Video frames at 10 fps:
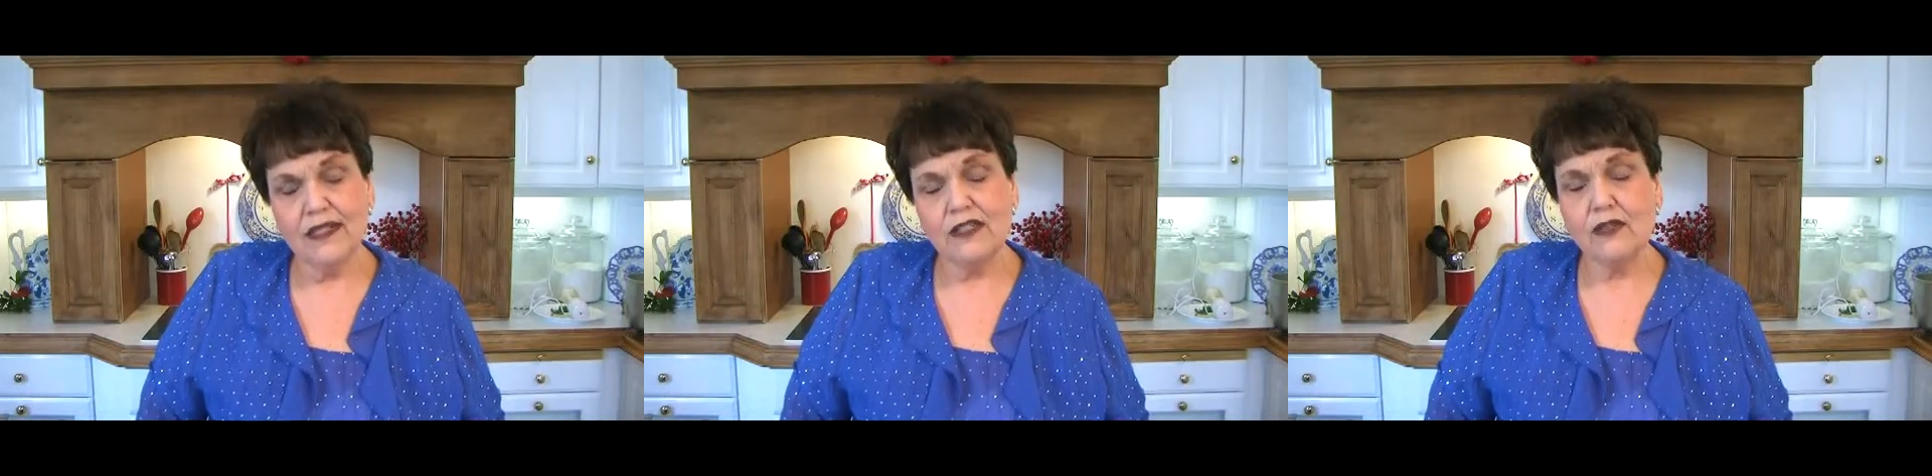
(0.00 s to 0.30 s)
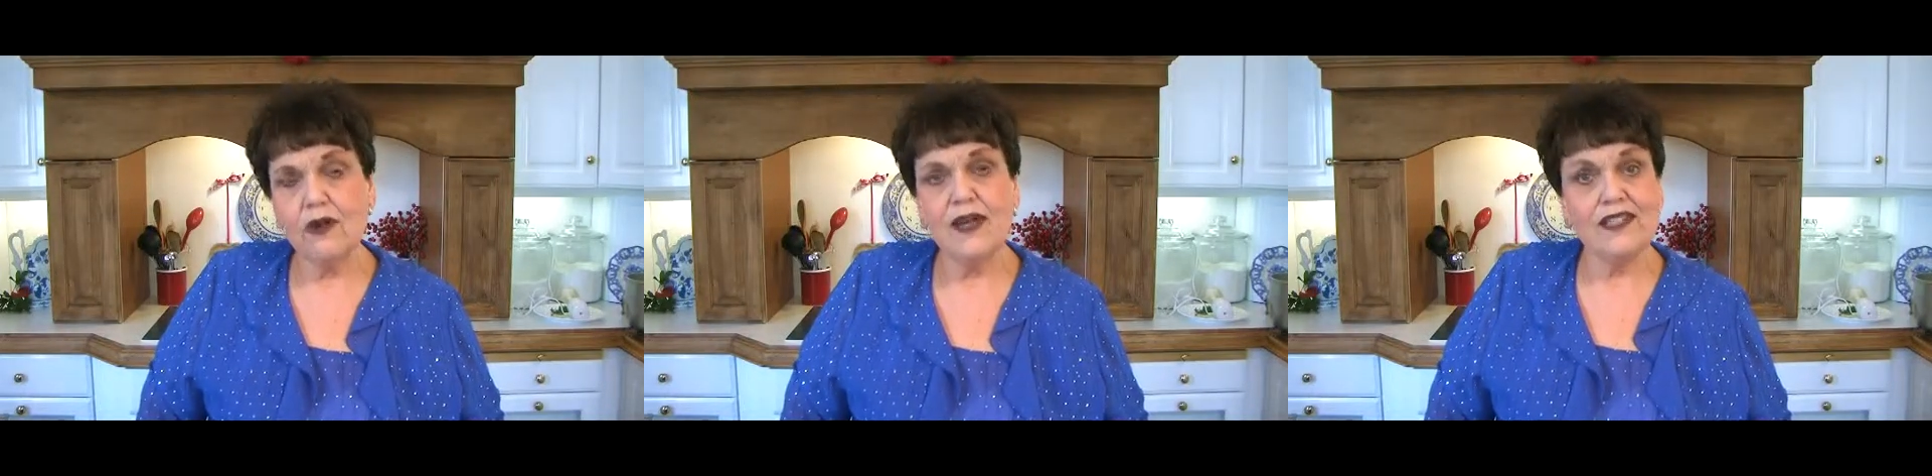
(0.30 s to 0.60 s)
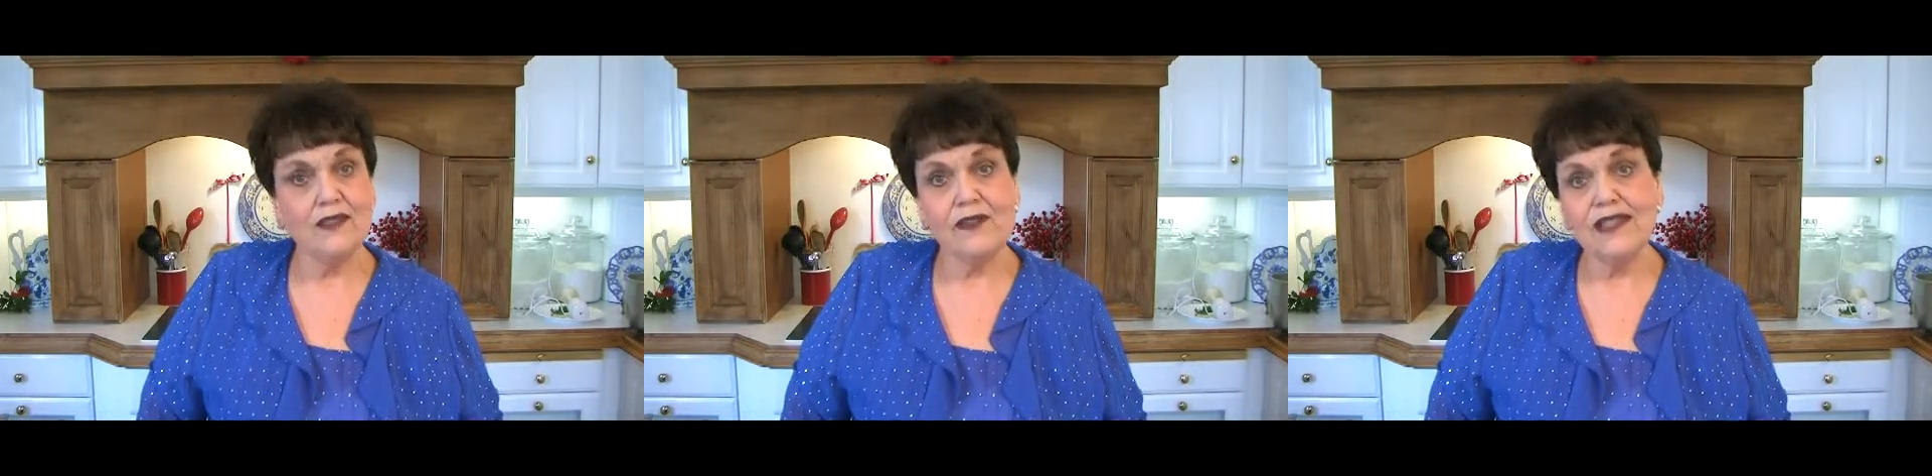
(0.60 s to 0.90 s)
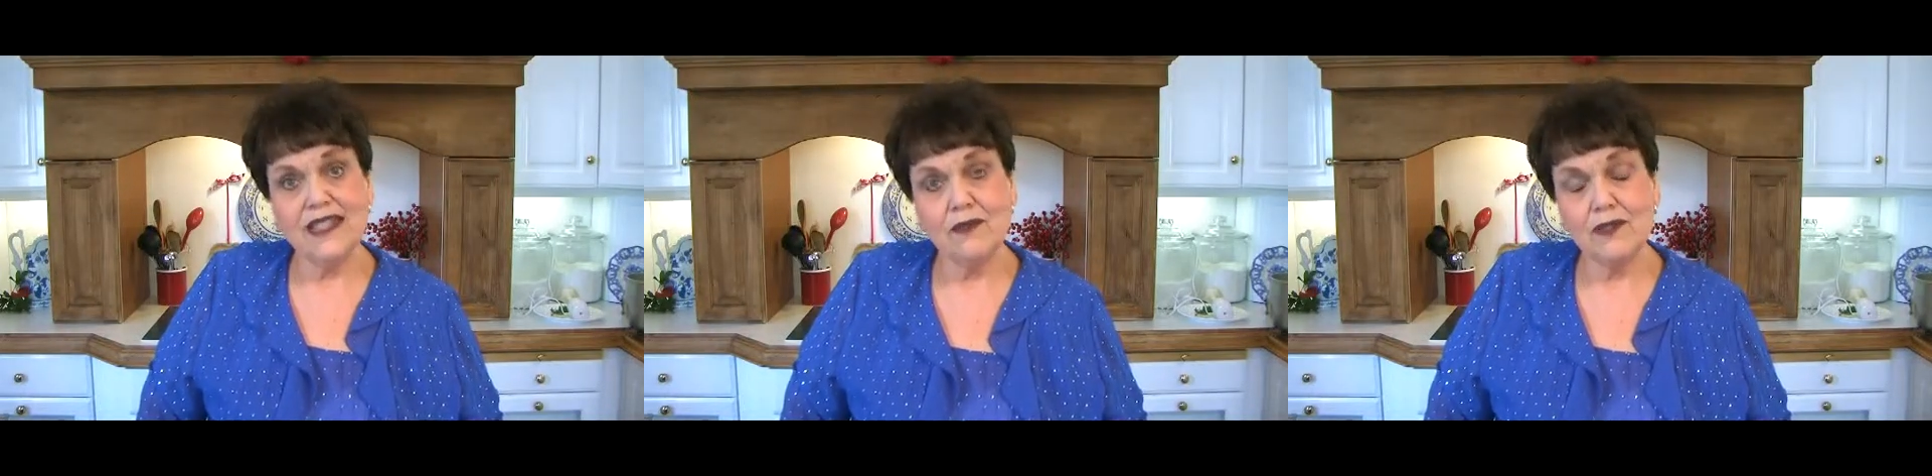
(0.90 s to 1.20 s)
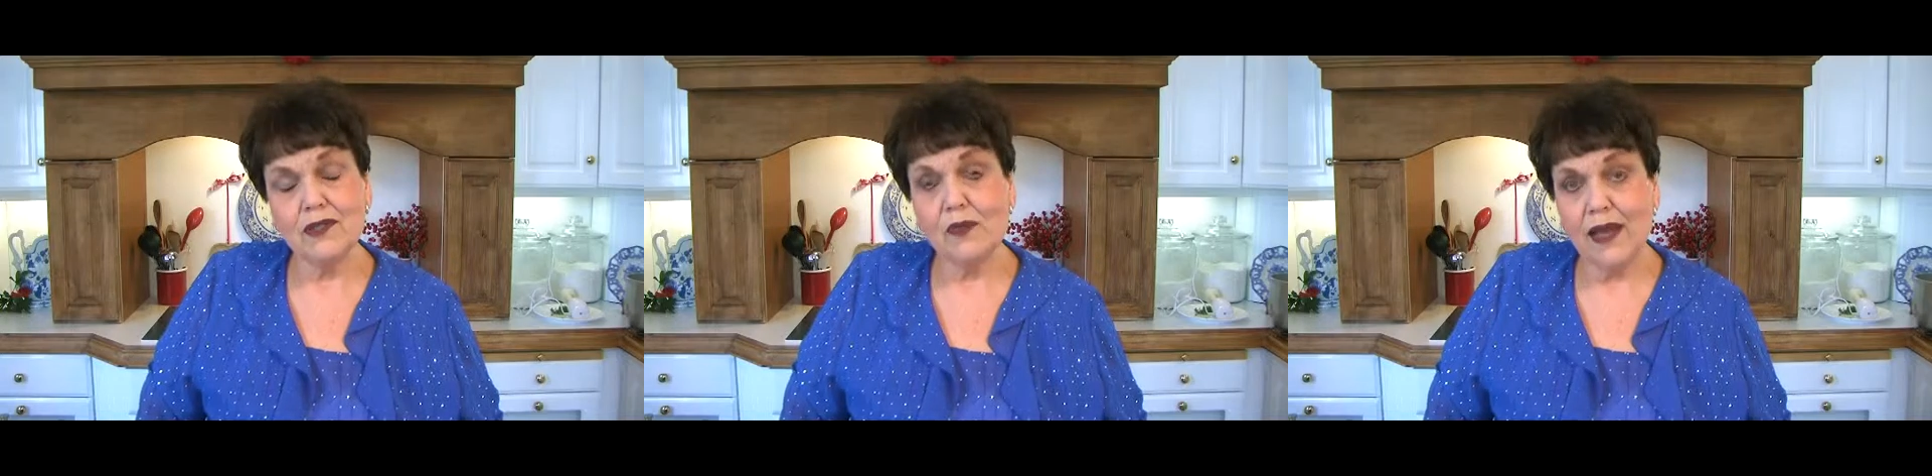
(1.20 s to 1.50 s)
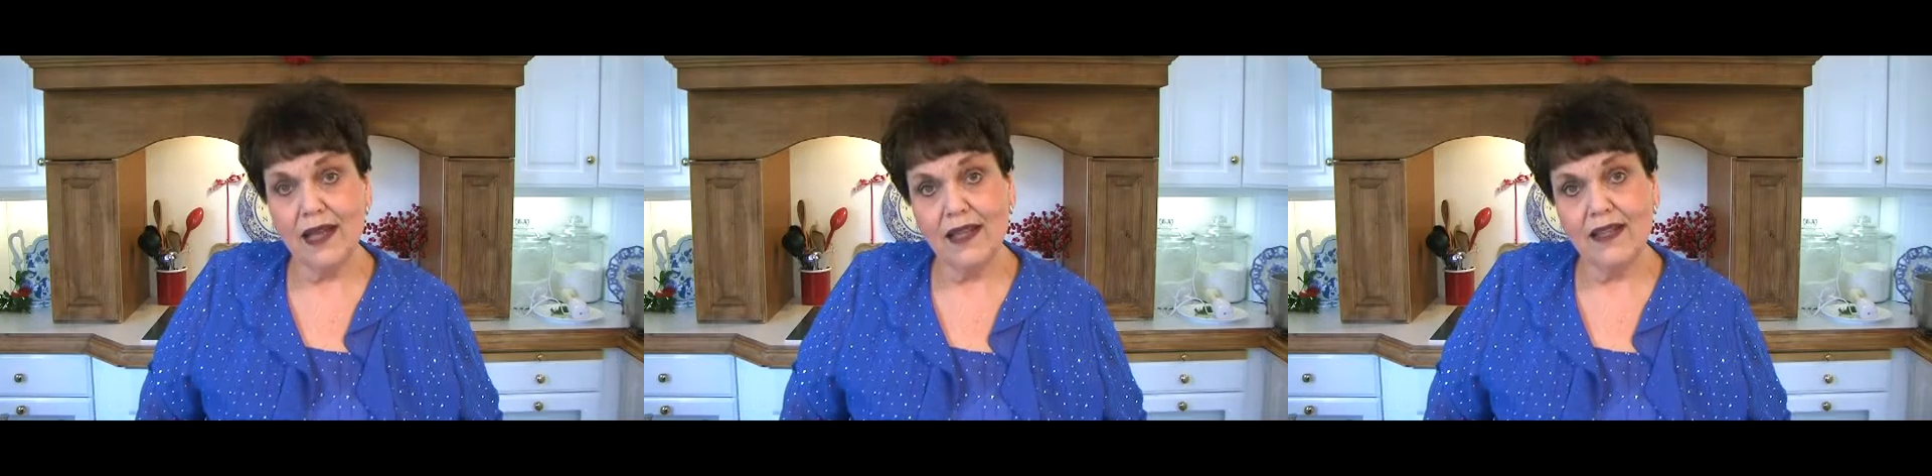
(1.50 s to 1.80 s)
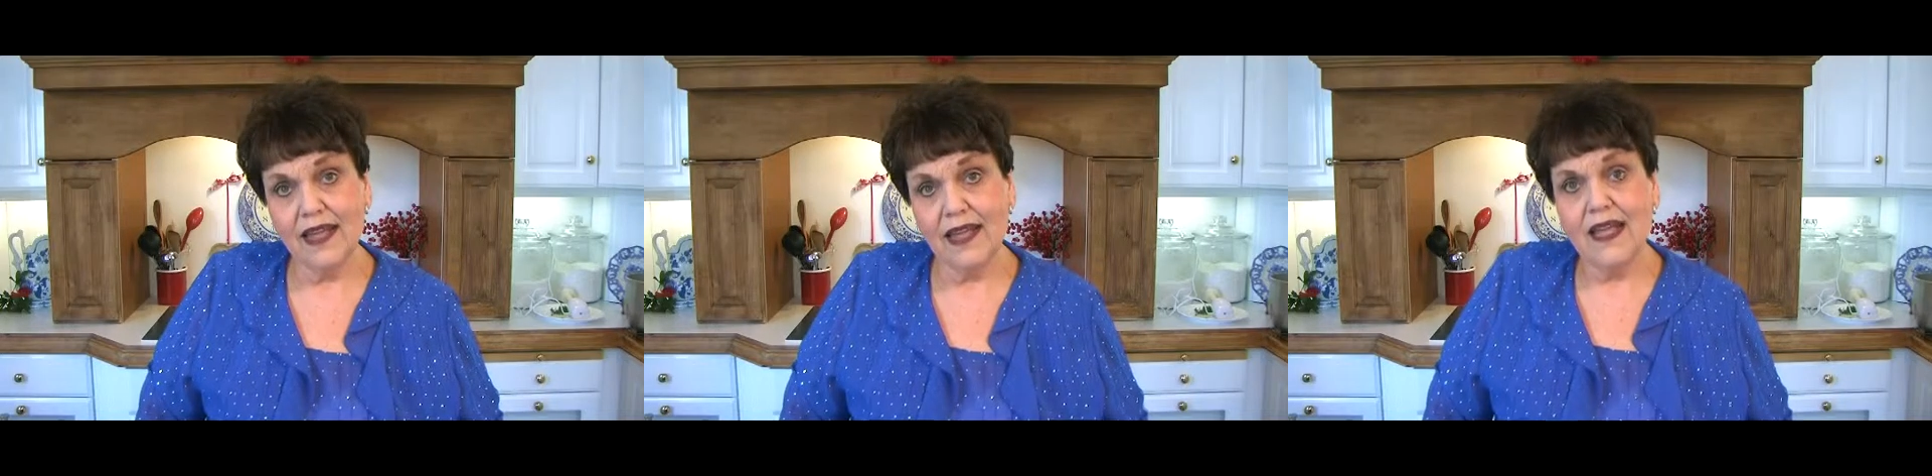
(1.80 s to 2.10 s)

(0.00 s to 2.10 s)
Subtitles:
So, as soon as he was well,